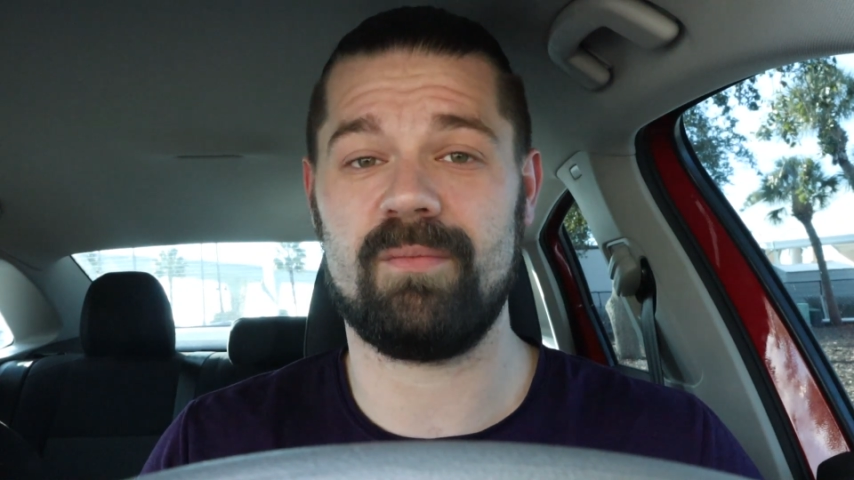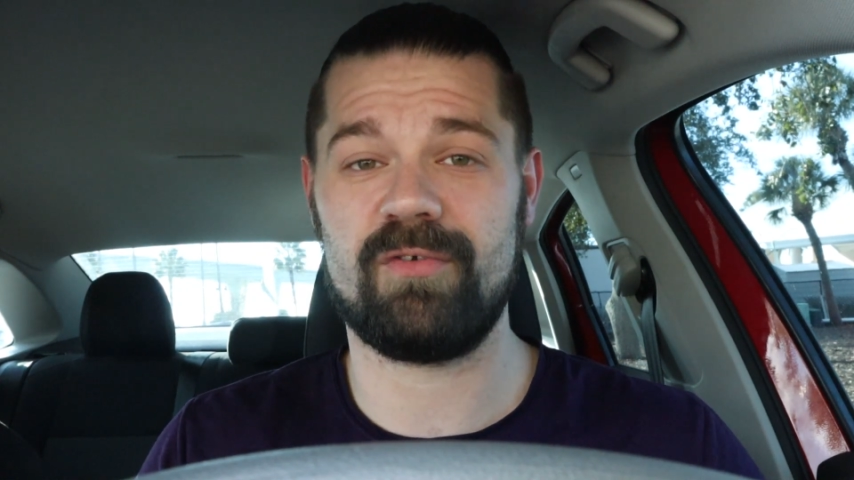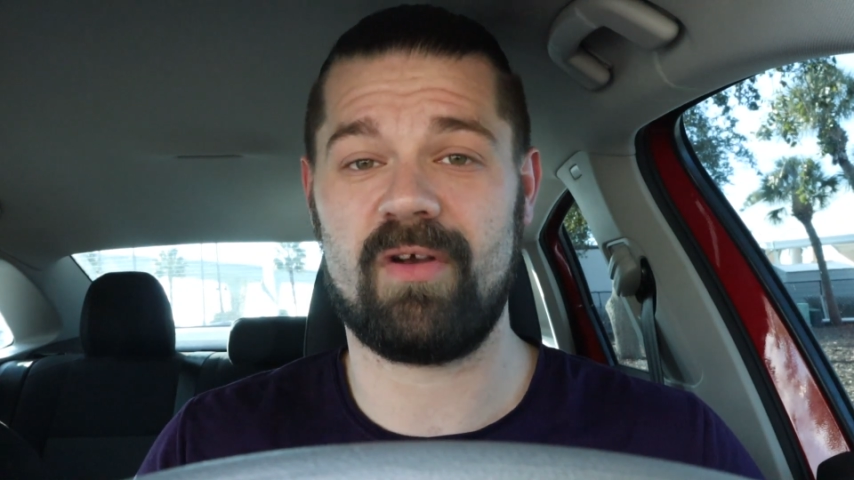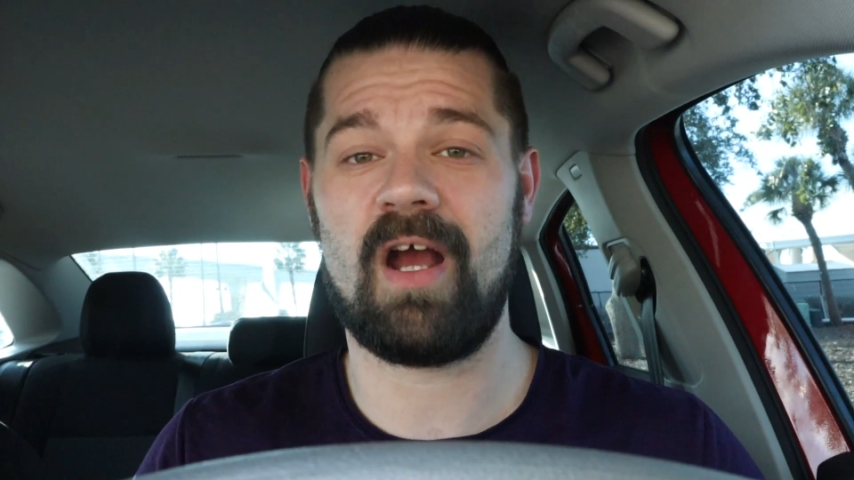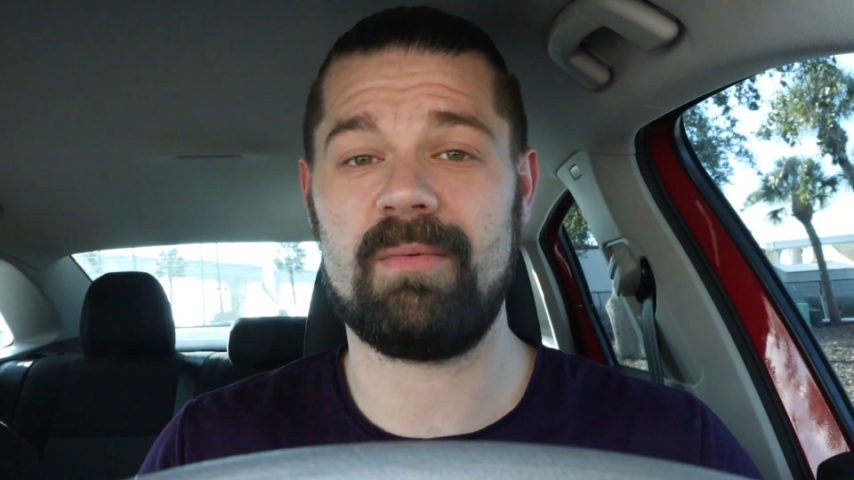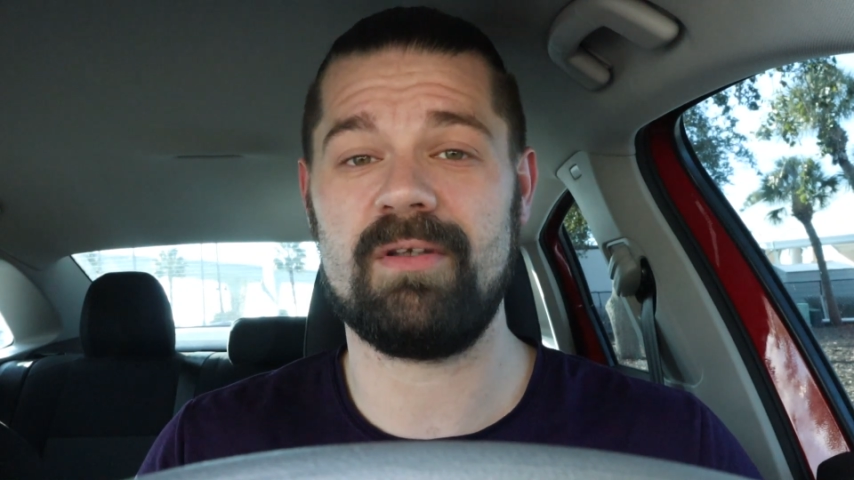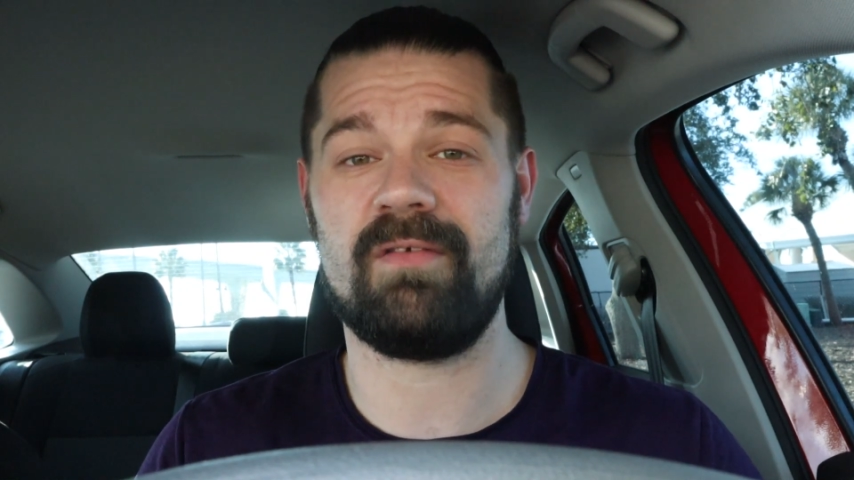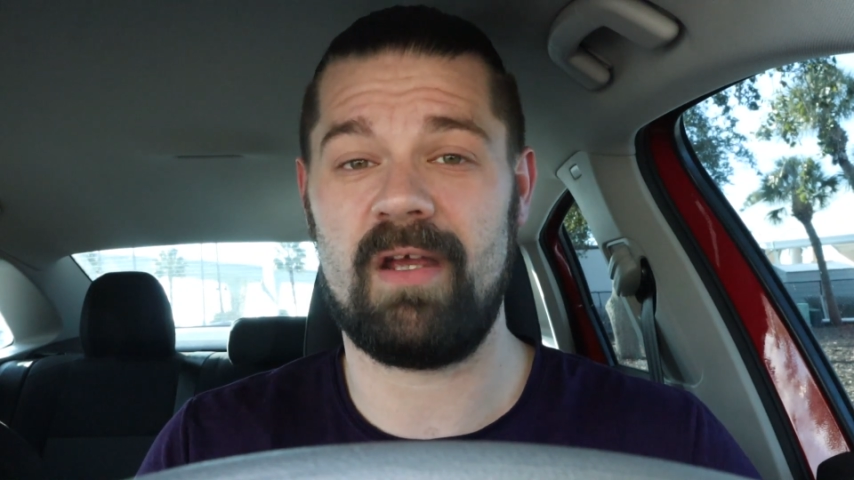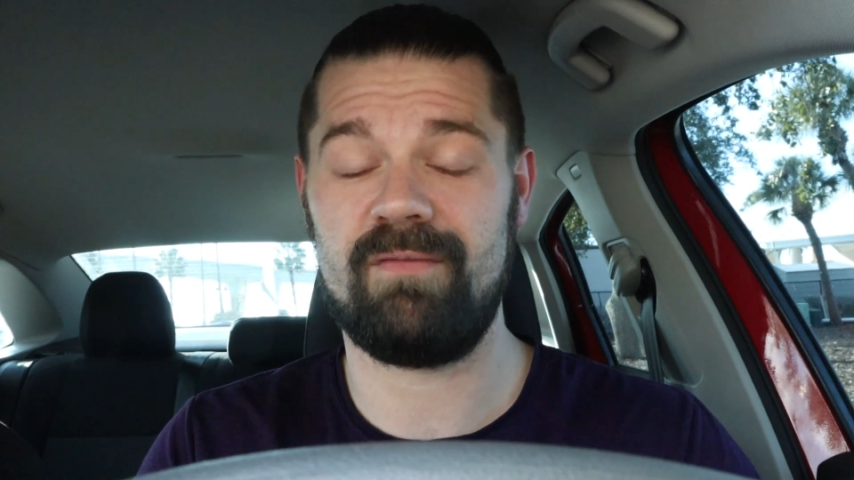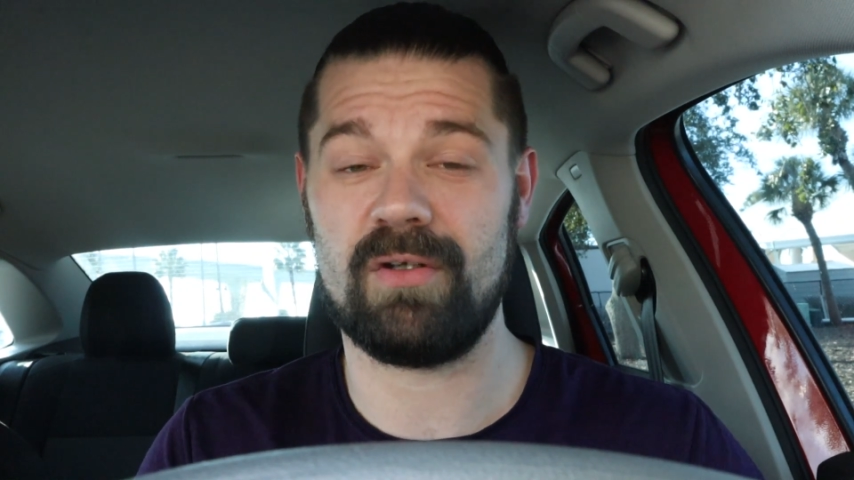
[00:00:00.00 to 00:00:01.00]
Subscribe
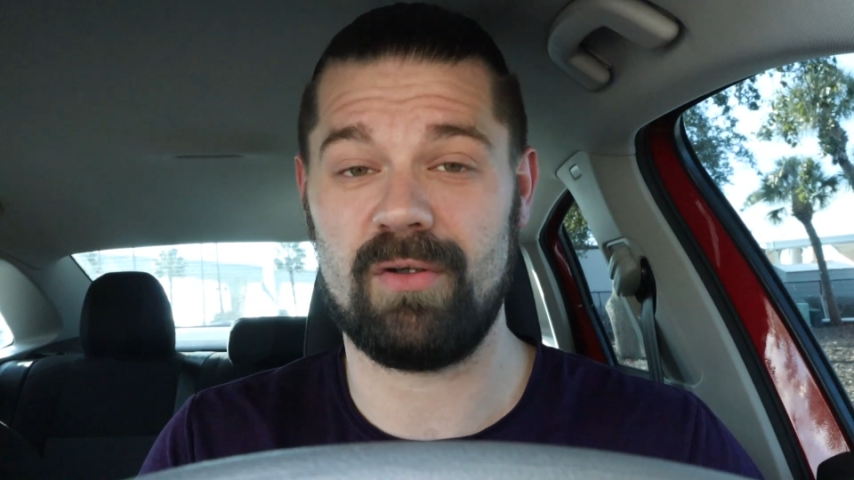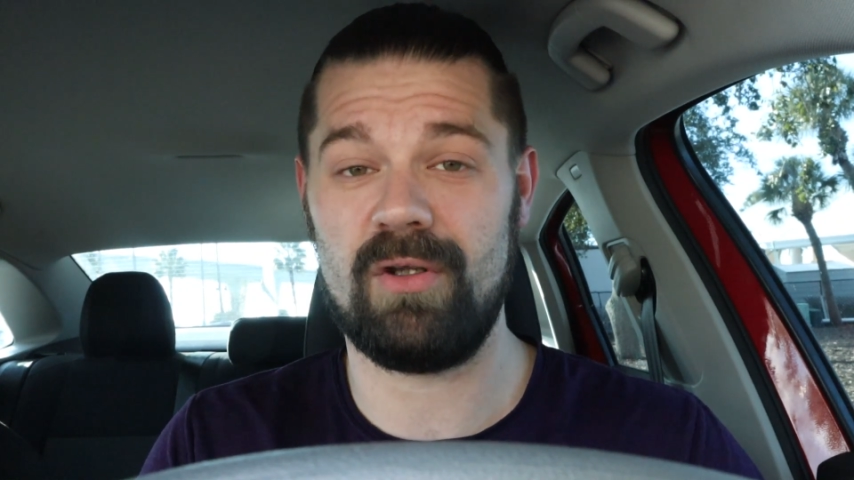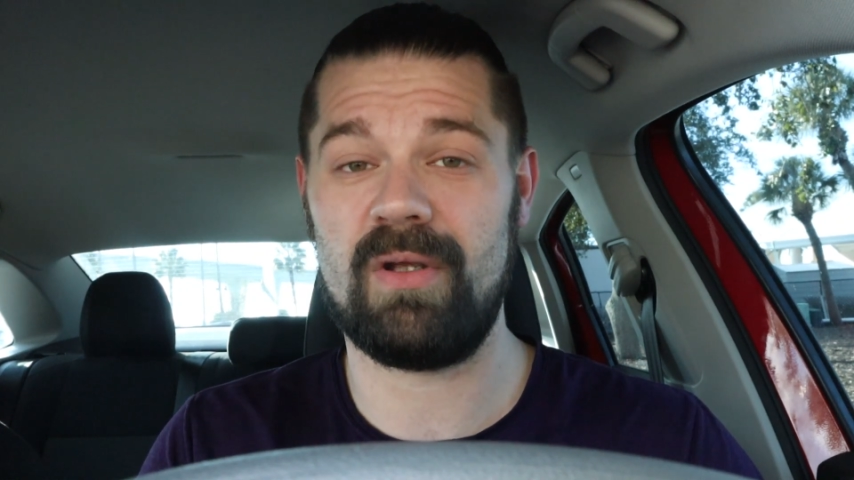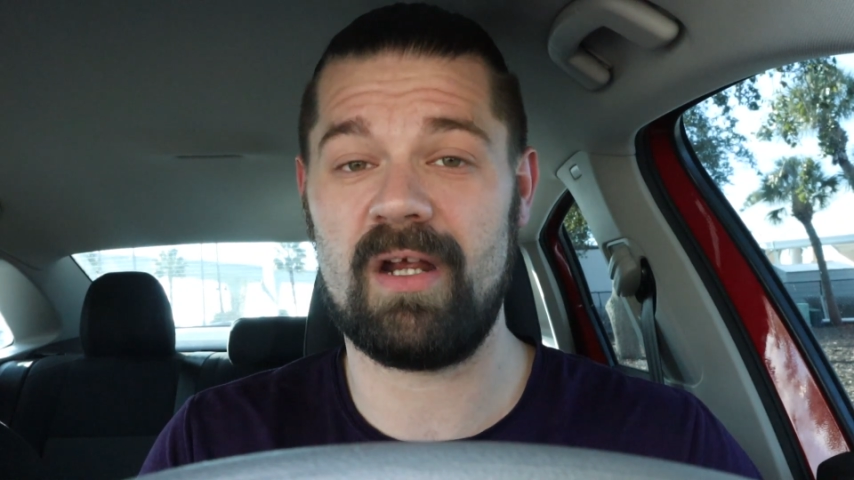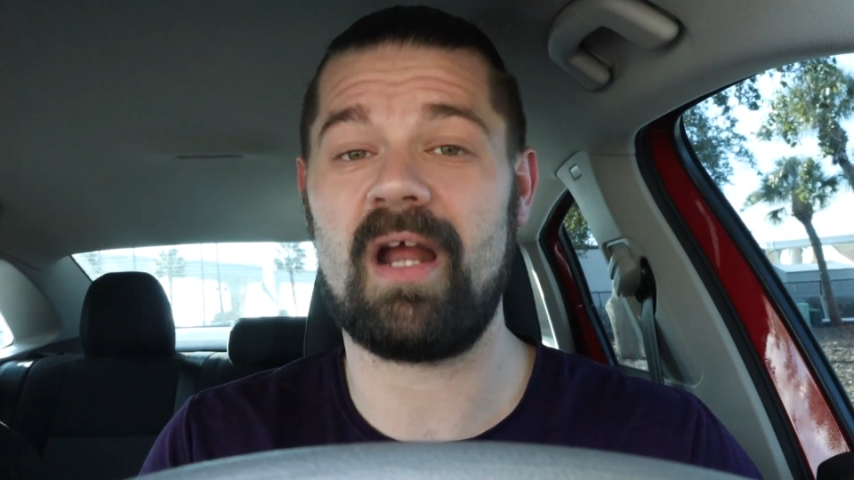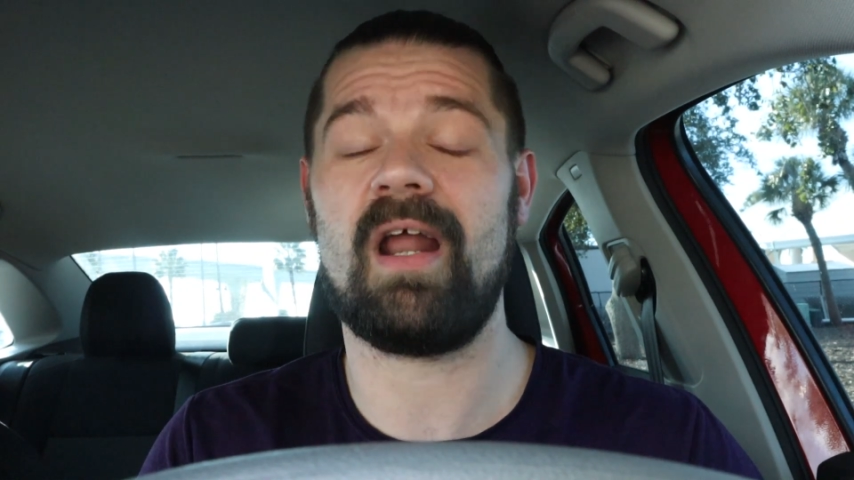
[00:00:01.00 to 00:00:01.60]
if you're new here,